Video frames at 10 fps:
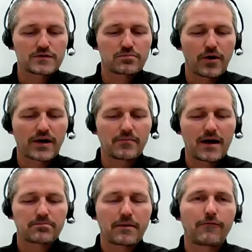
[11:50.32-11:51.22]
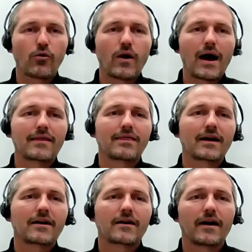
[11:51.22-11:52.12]
spoken about before. Mm-hmm. I
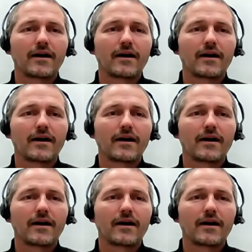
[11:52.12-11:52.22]
think